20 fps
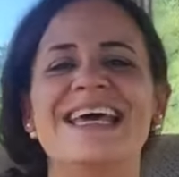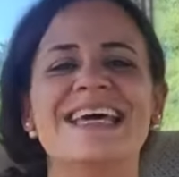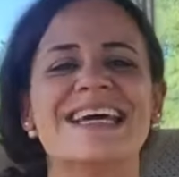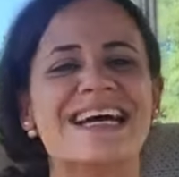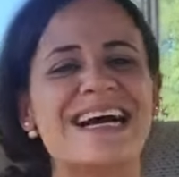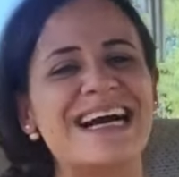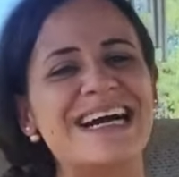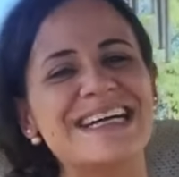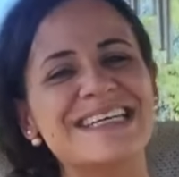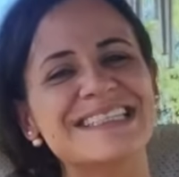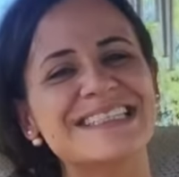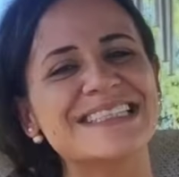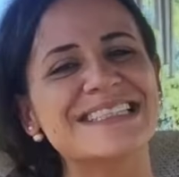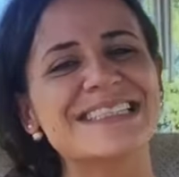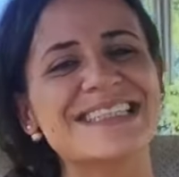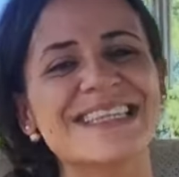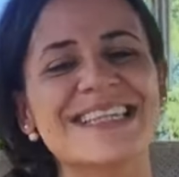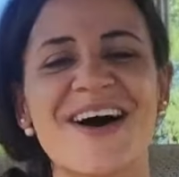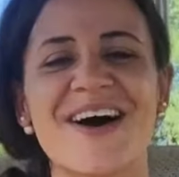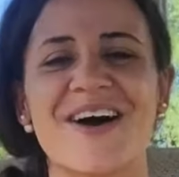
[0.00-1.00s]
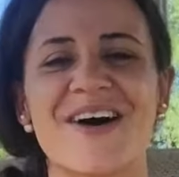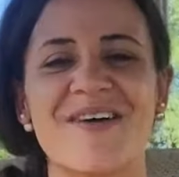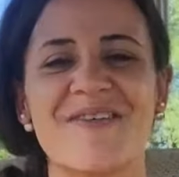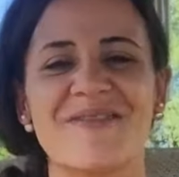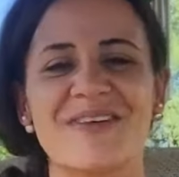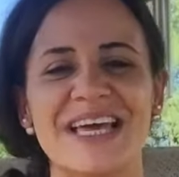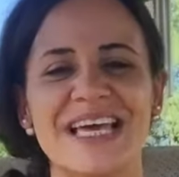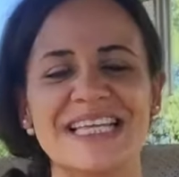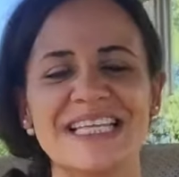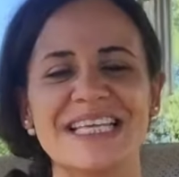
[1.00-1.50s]
Guys, it's love.
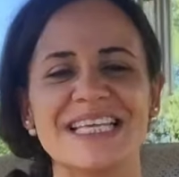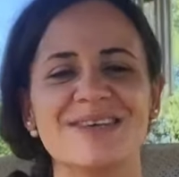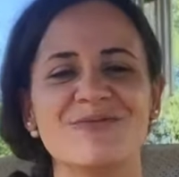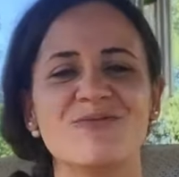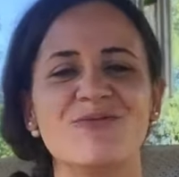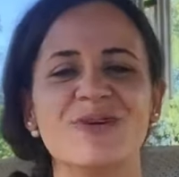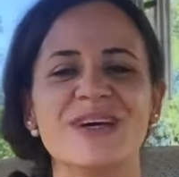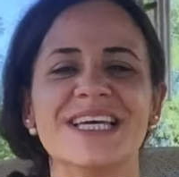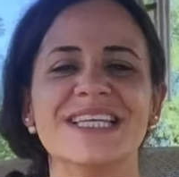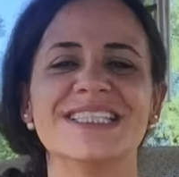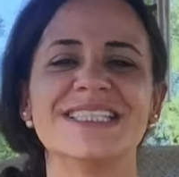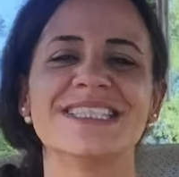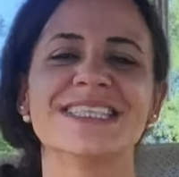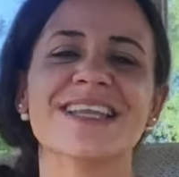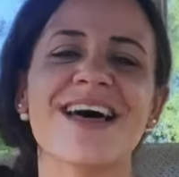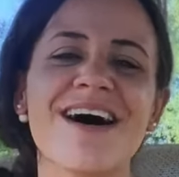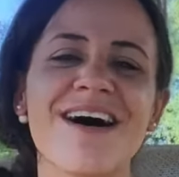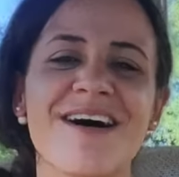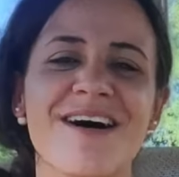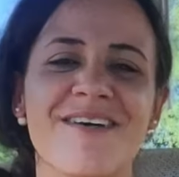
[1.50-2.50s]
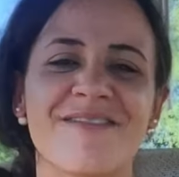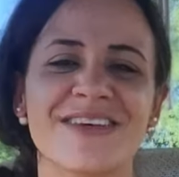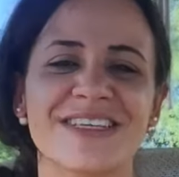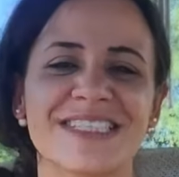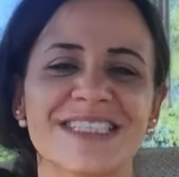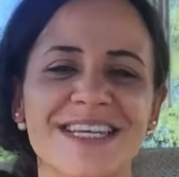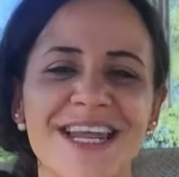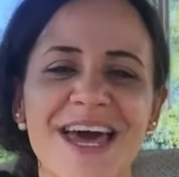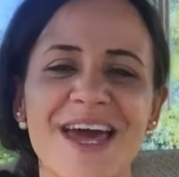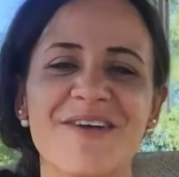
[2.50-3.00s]
It's love.
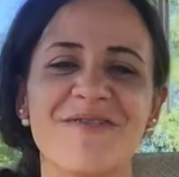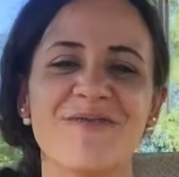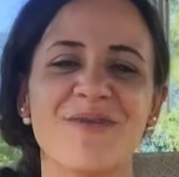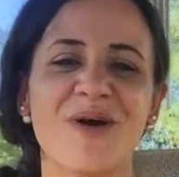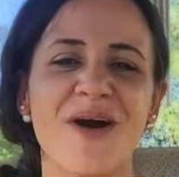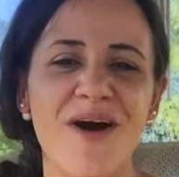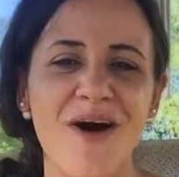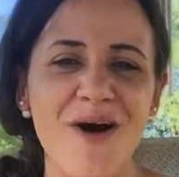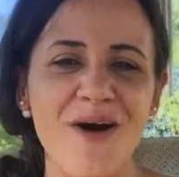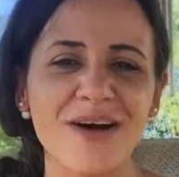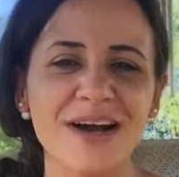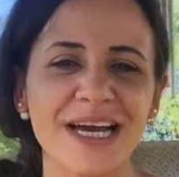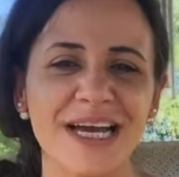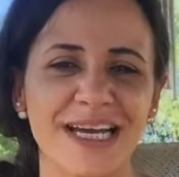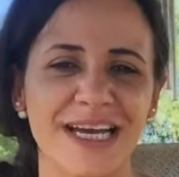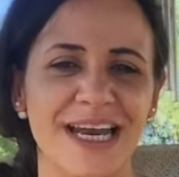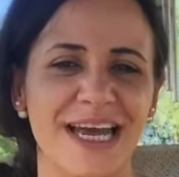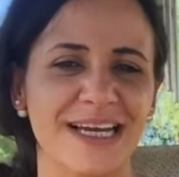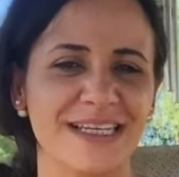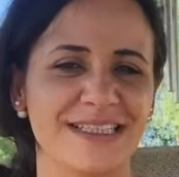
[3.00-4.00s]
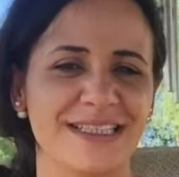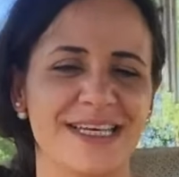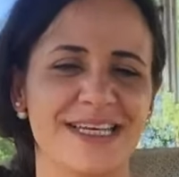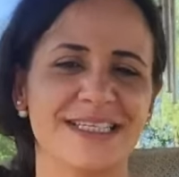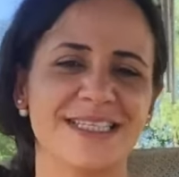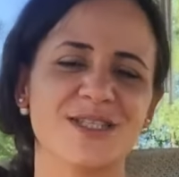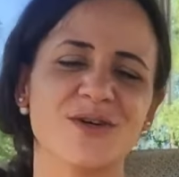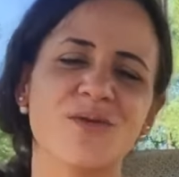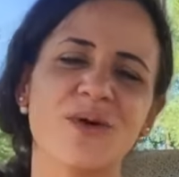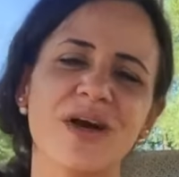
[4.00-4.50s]
It's life. We're all
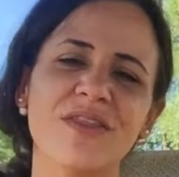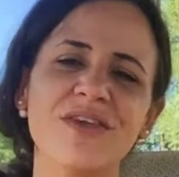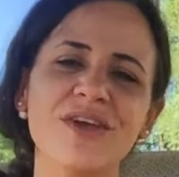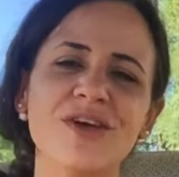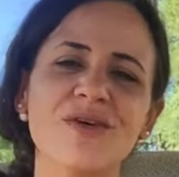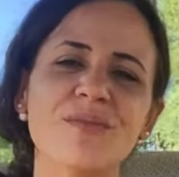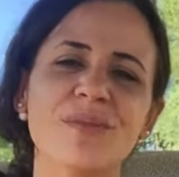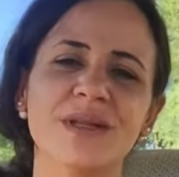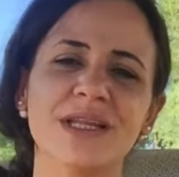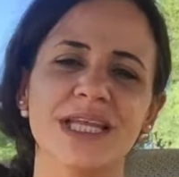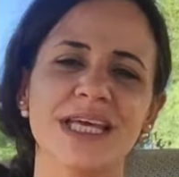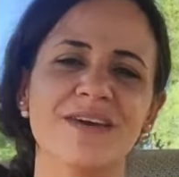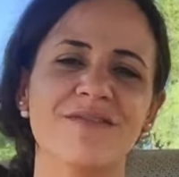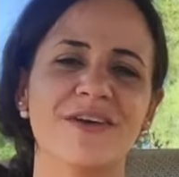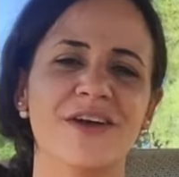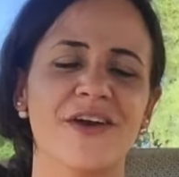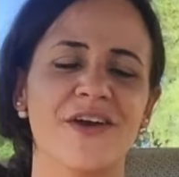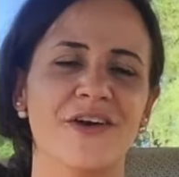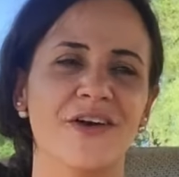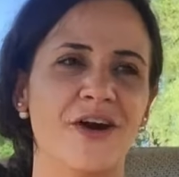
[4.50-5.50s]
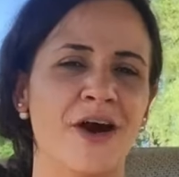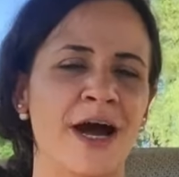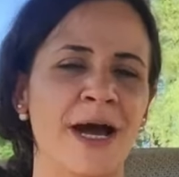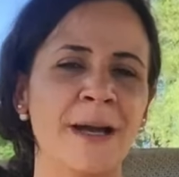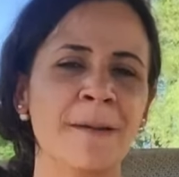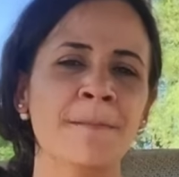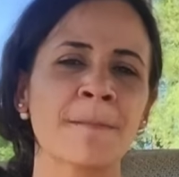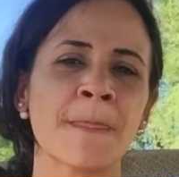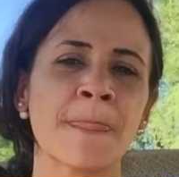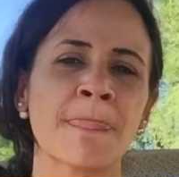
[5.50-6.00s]
connected. So whether you believe it or
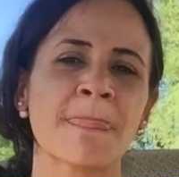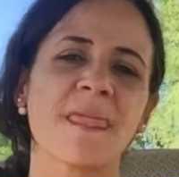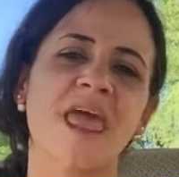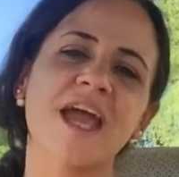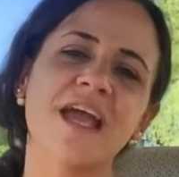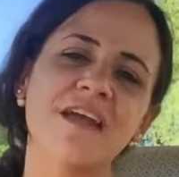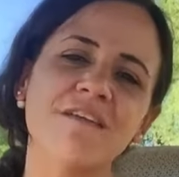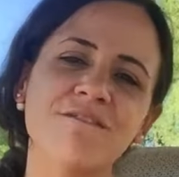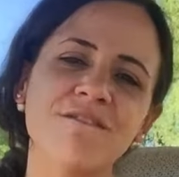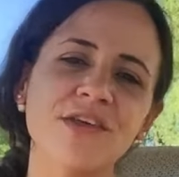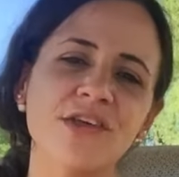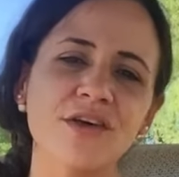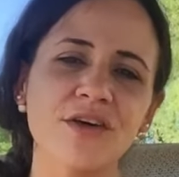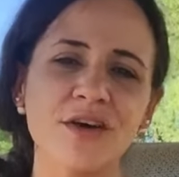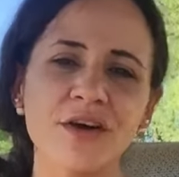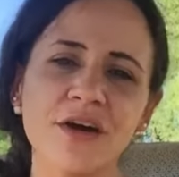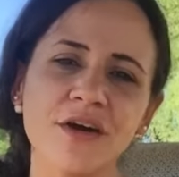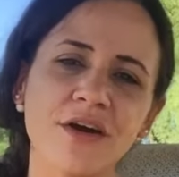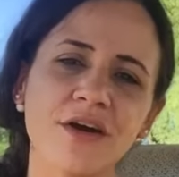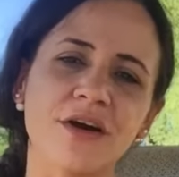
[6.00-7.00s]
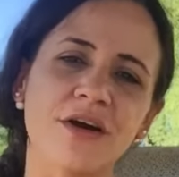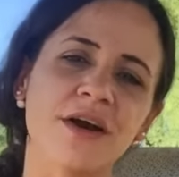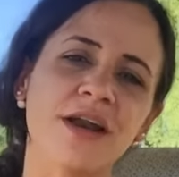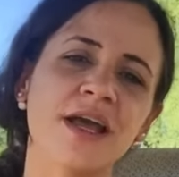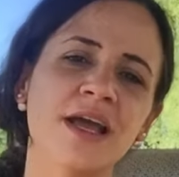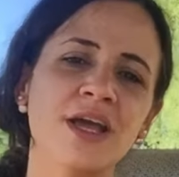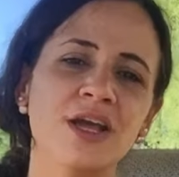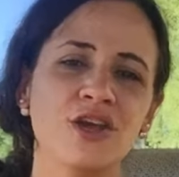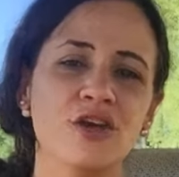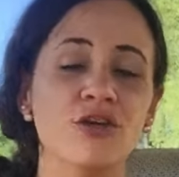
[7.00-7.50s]
not, I can feel your hurt.
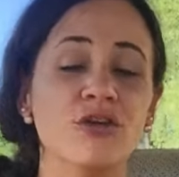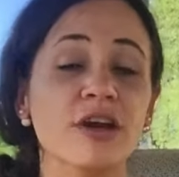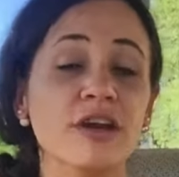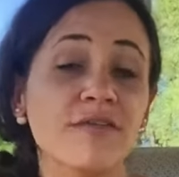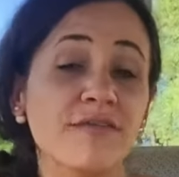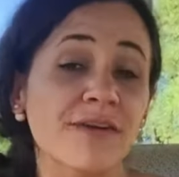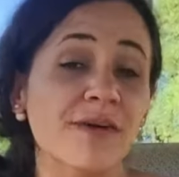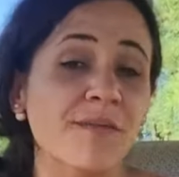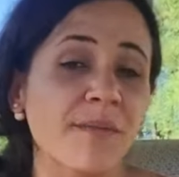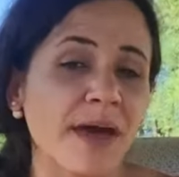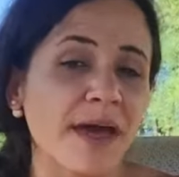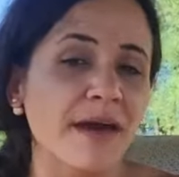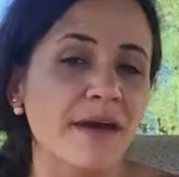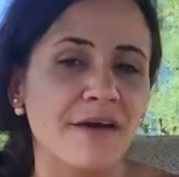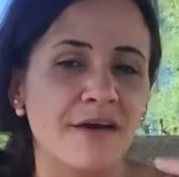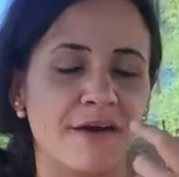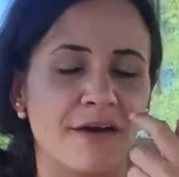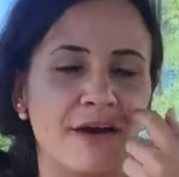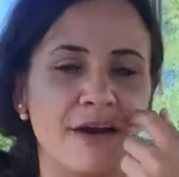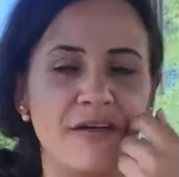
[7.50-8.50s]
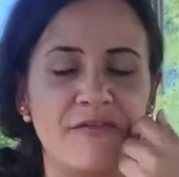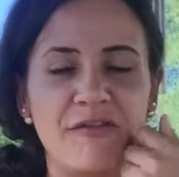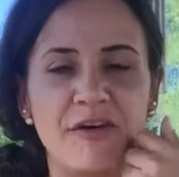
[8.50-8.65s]
You can feel my hurt.